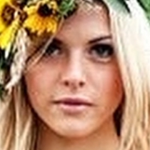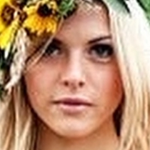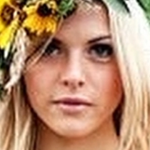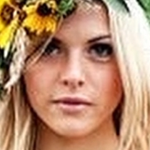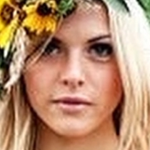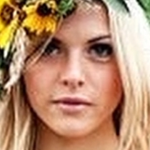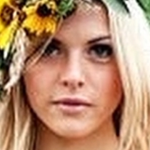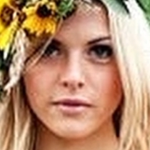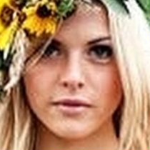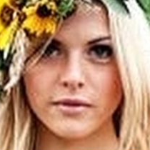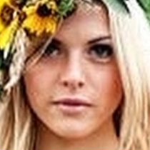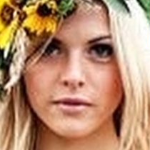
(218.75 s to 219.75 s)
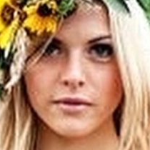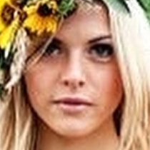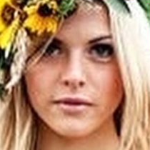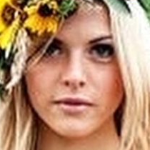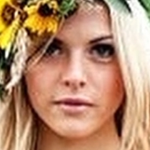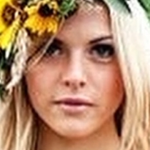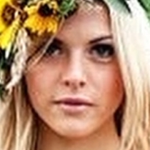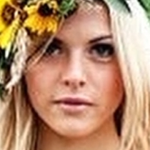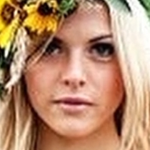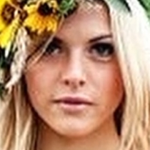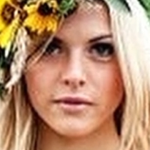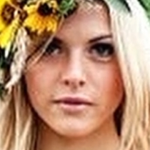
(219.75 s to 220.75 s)

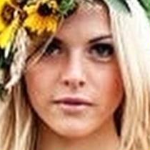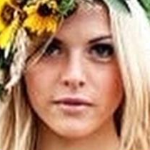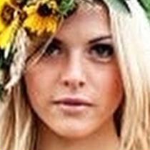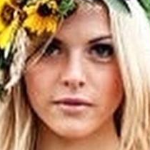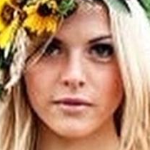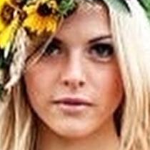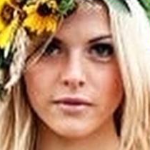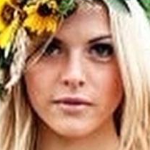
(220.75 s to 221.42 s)
(silence)